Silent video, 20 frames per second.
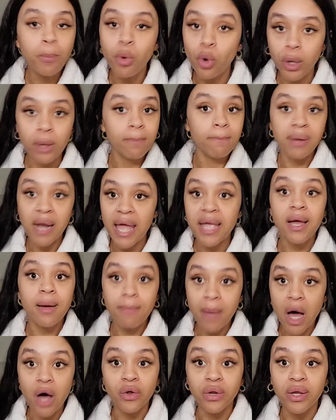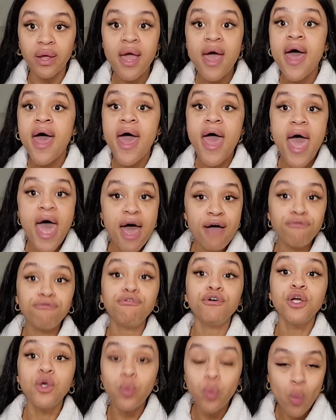point blank about it.
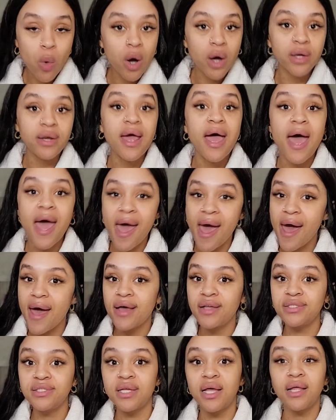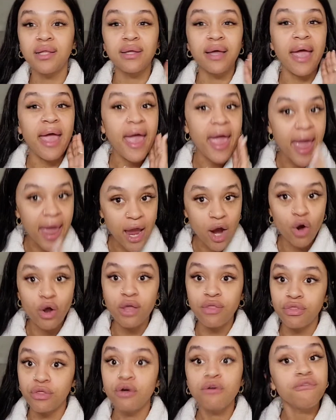Everyone has hair
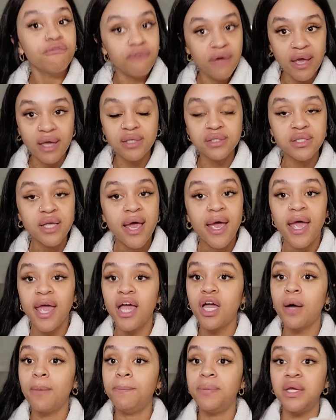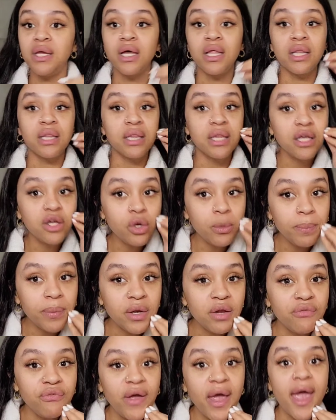in their face. It could be a little
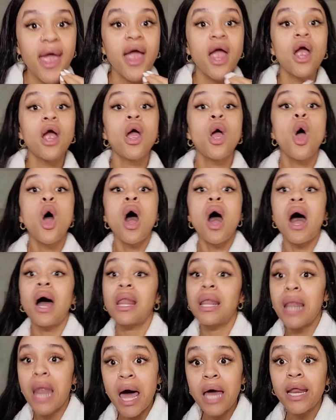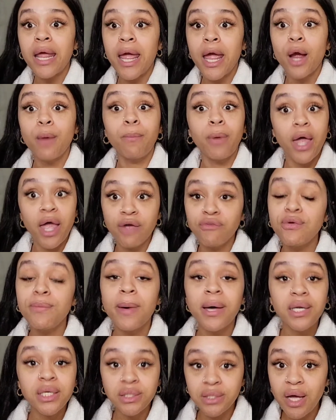bit of hair, a lot of hair, but
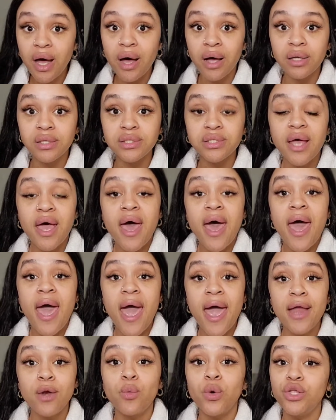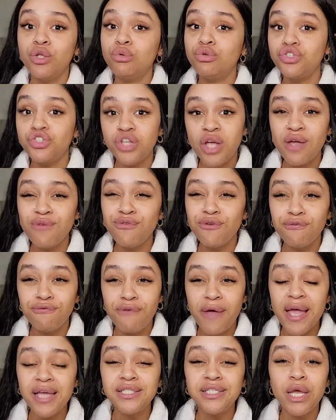everybody does. And when you shave your
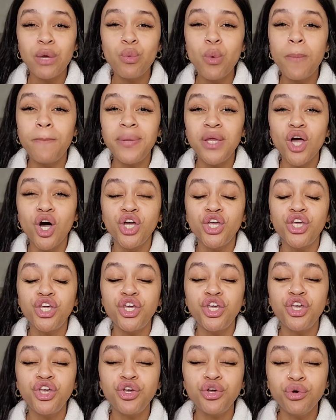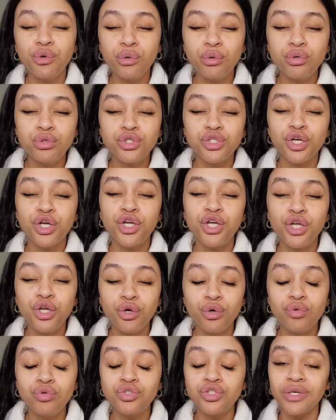face, it will be a
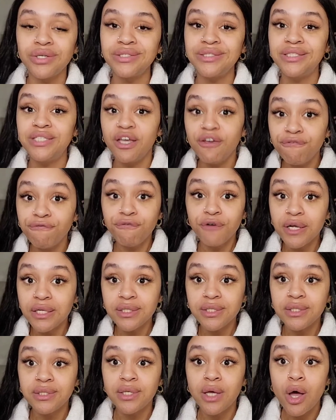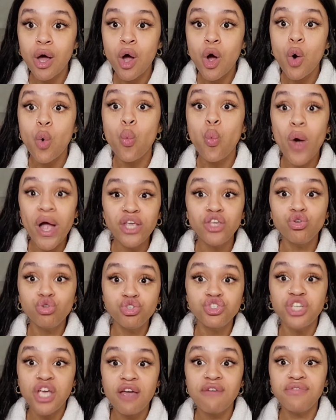huge difference when you
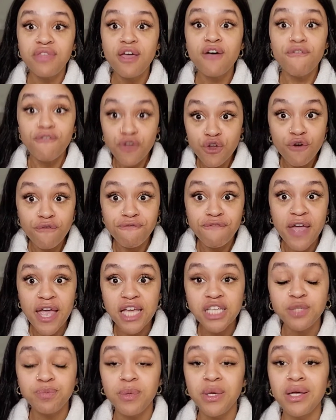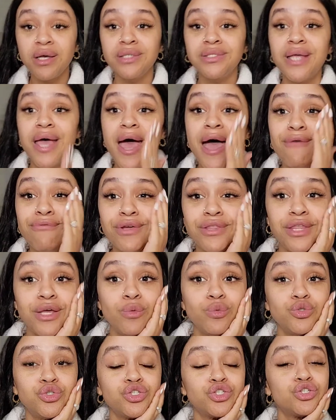shave your face, because
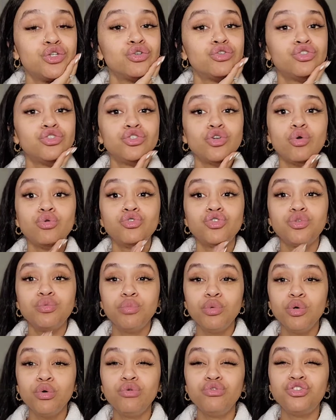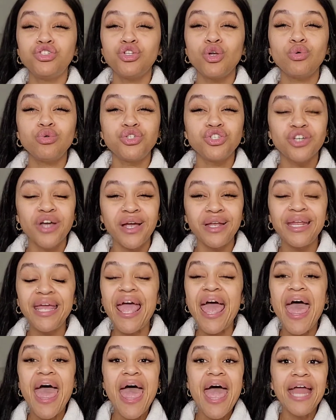everything will just look so smooth, so
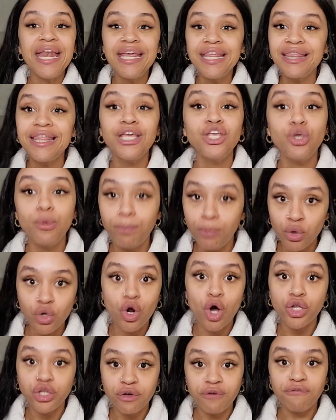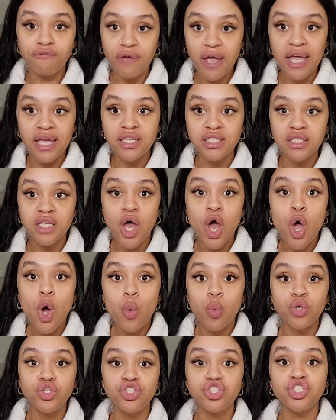shiny. Anything you put on your
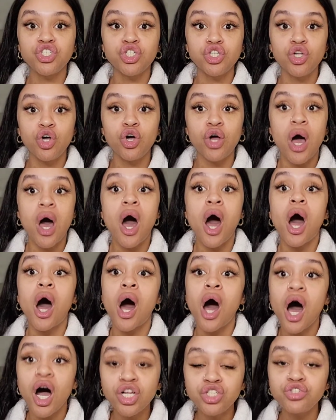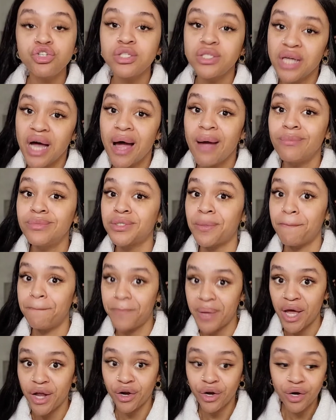face will just look 100 times
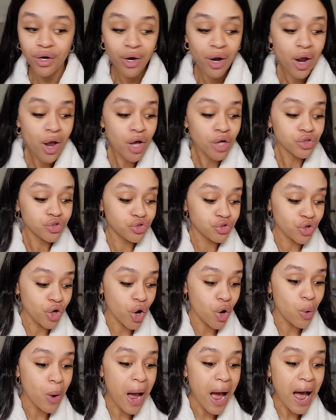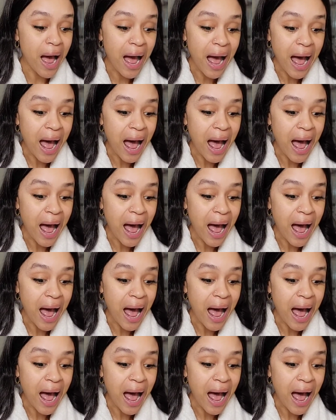better. So